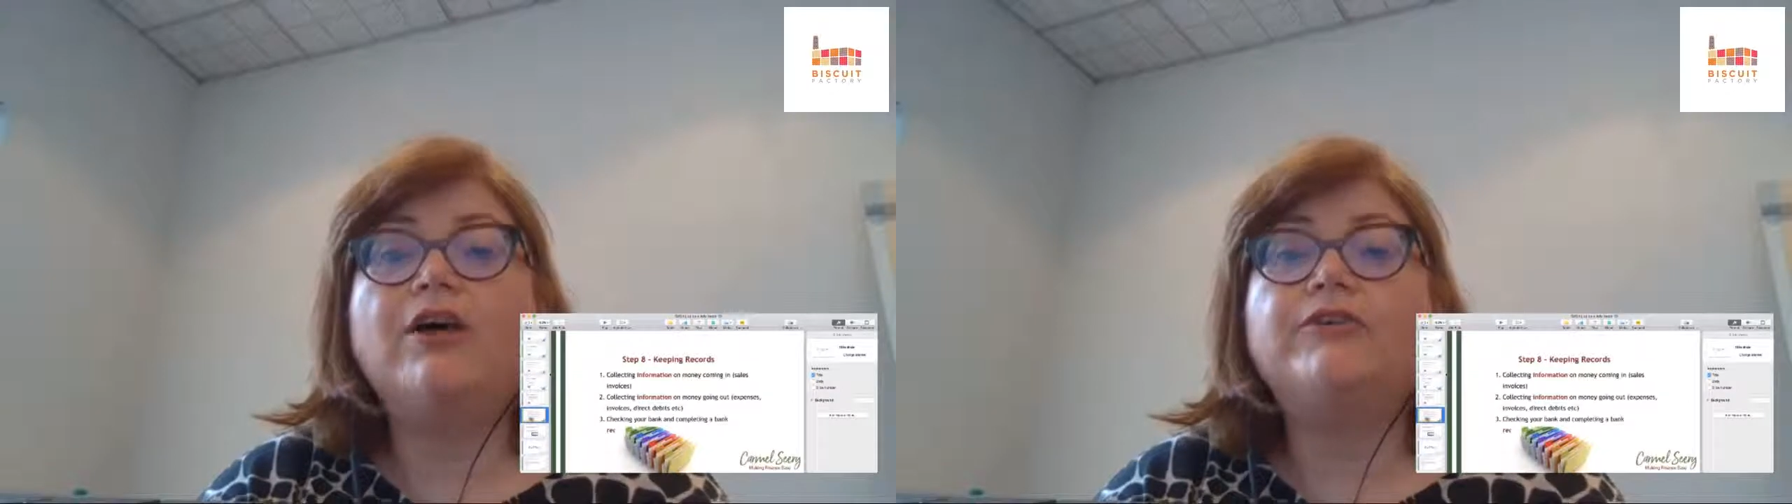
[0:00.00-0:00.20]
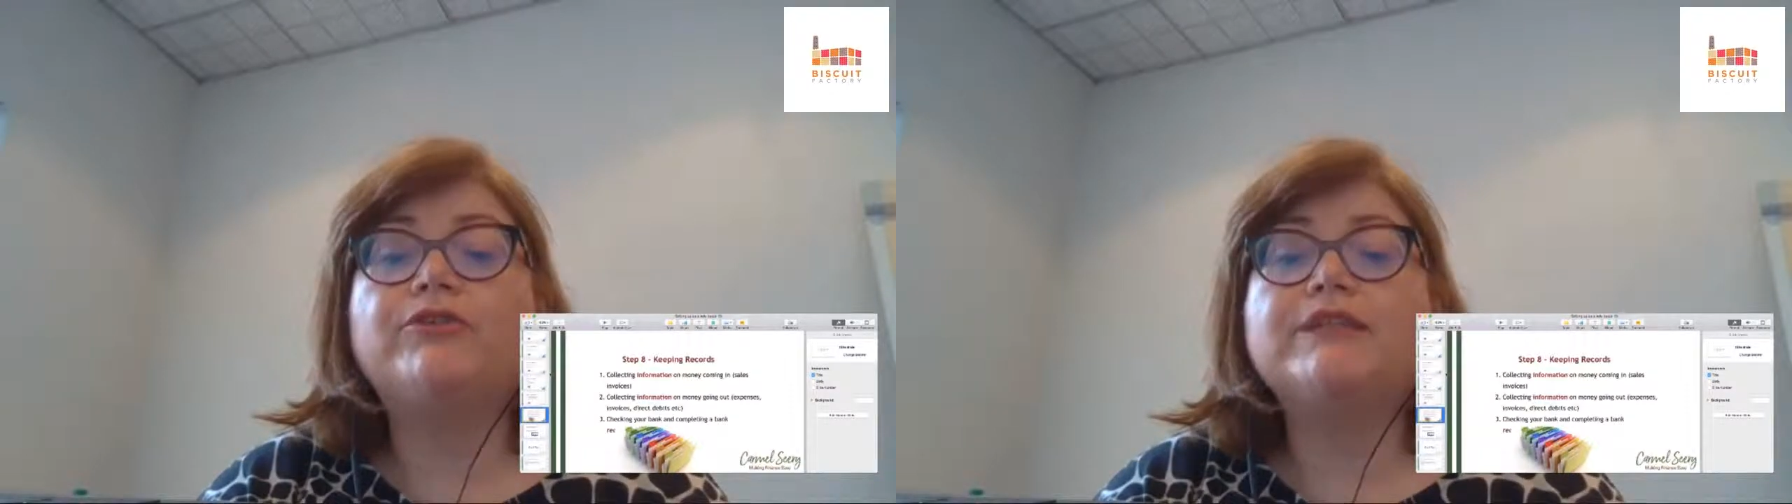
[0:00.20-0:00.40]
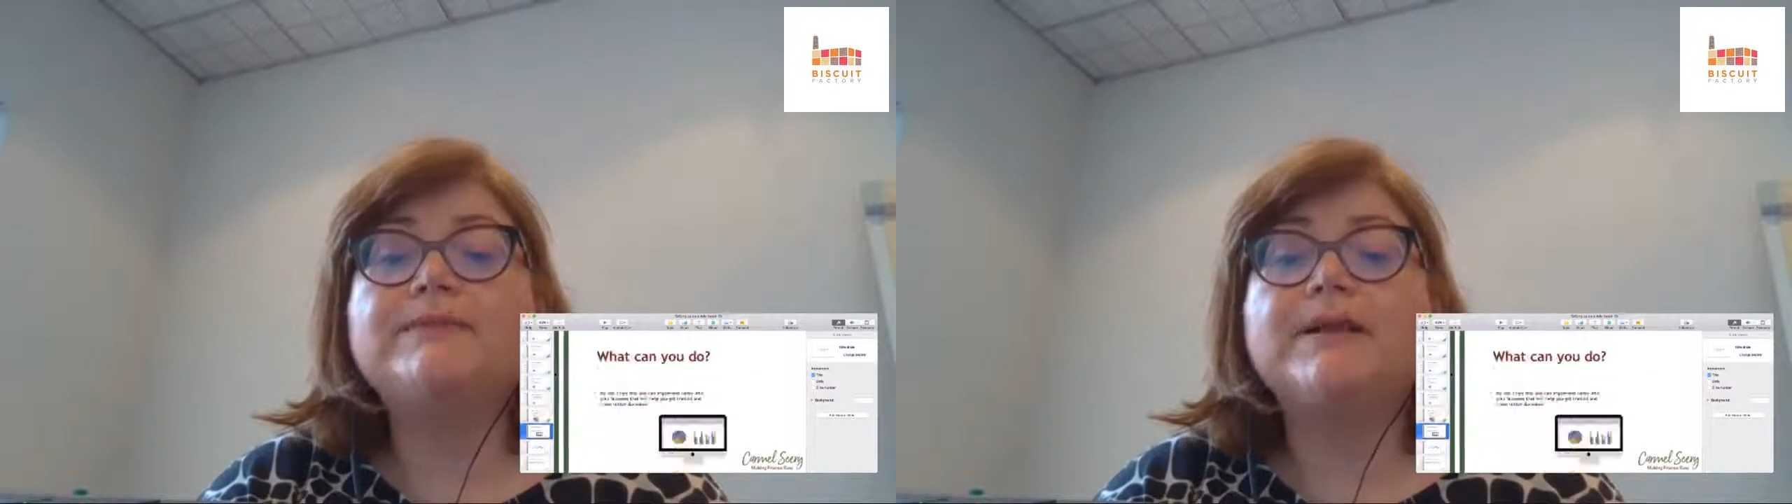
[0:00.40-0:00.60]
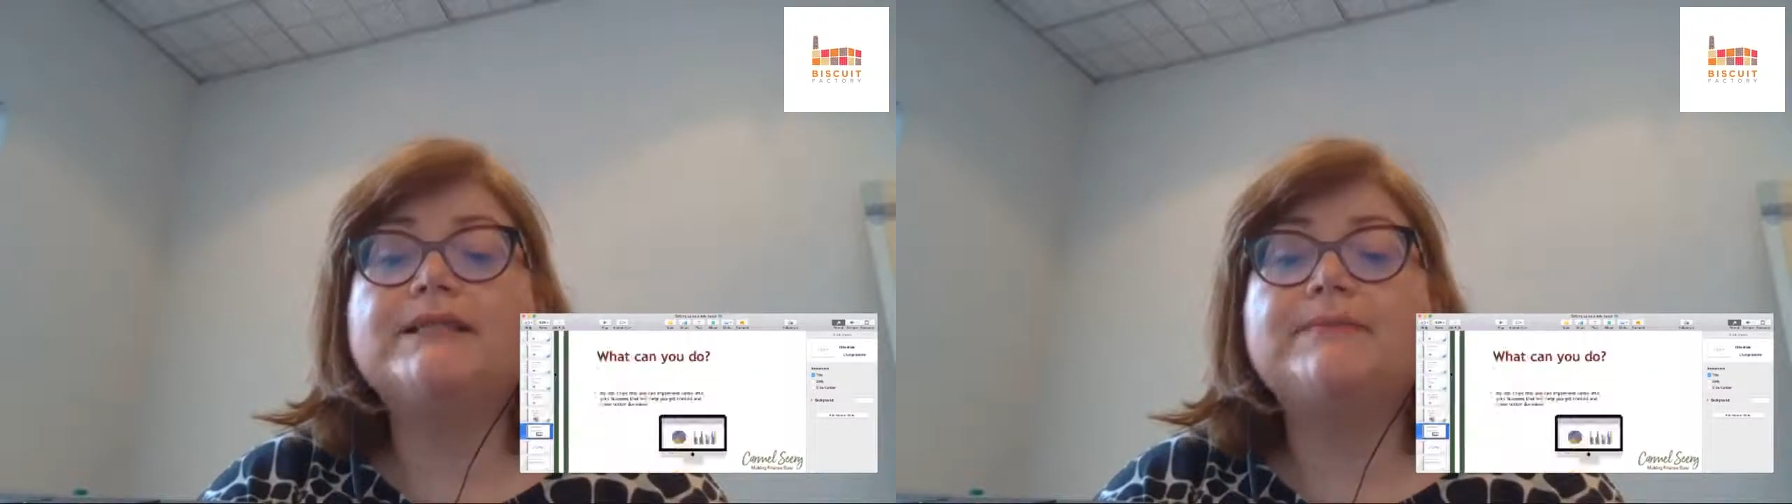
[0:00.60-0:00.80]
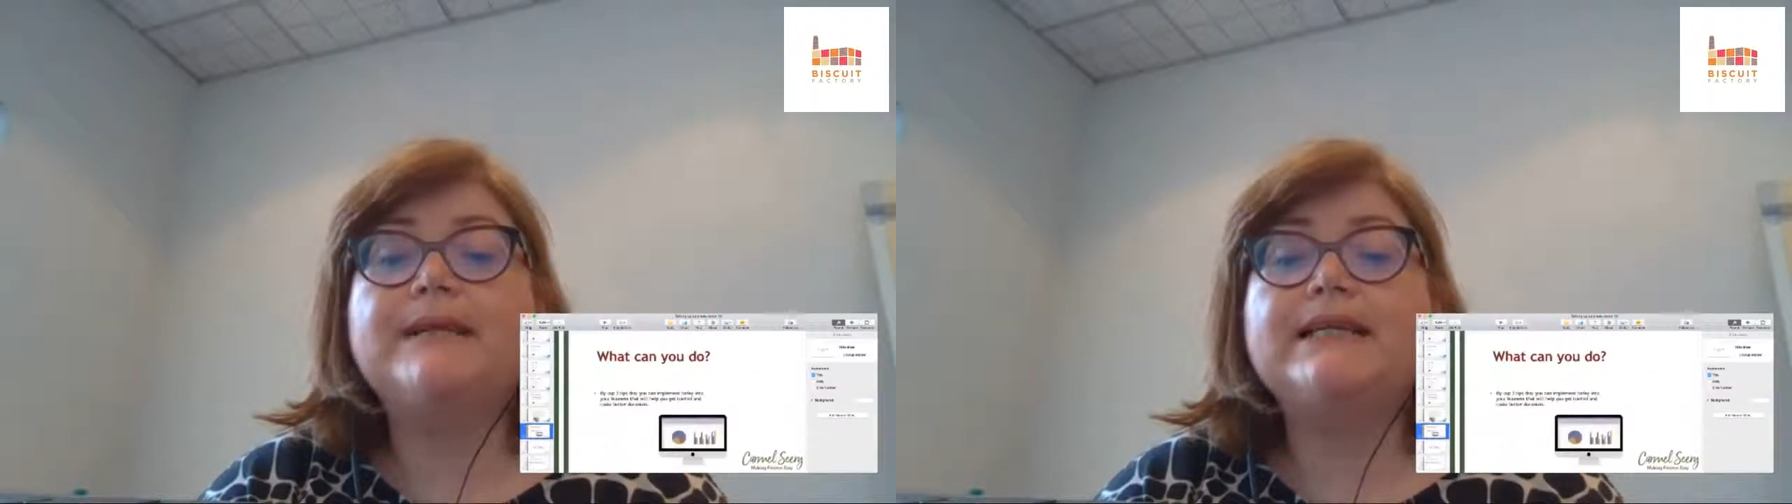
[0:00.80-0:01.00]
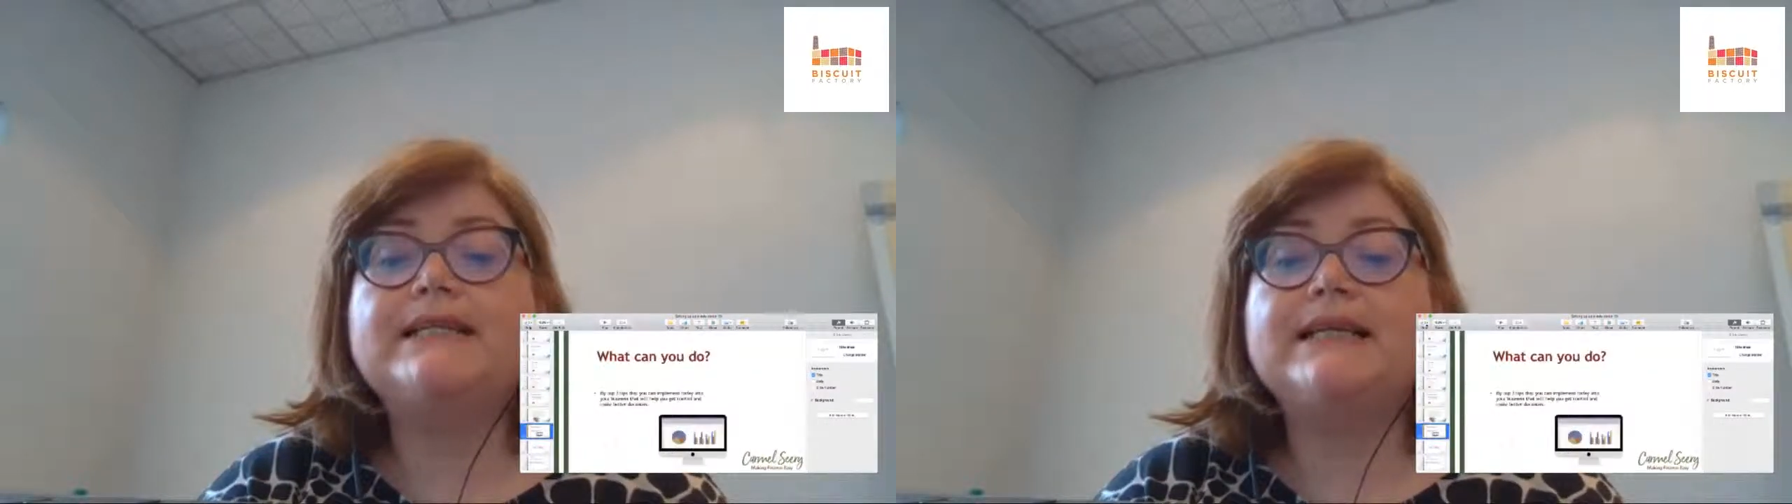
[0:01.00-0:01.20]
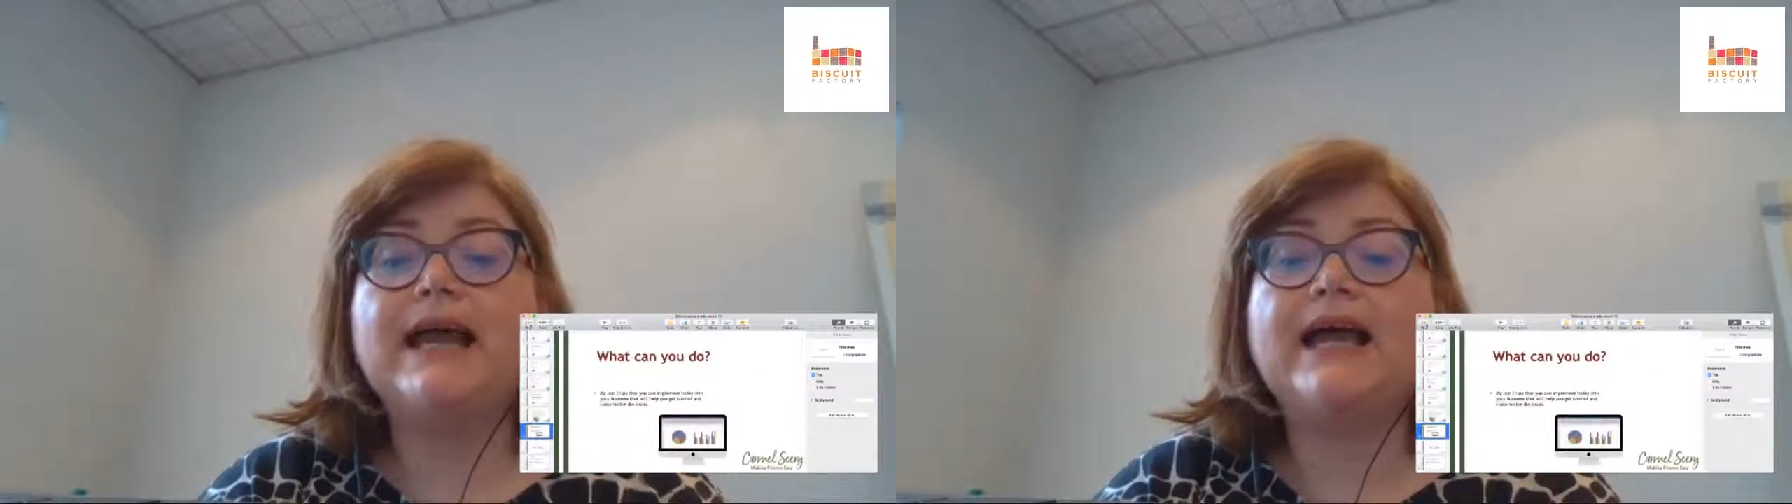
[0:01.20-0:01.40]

your responsibility